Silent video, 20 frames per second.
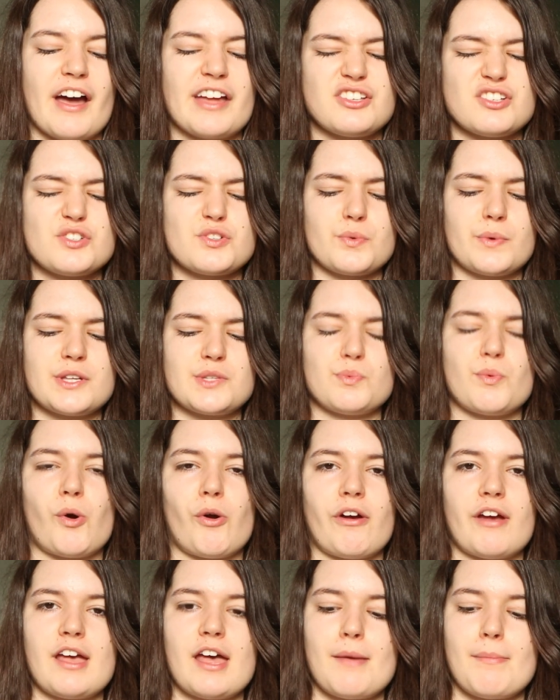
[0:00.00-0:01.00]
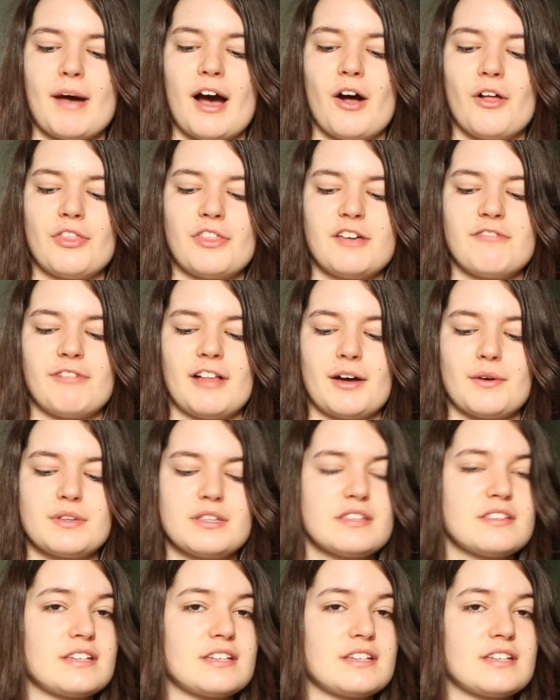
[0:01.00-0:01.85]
I just always worry about the flowers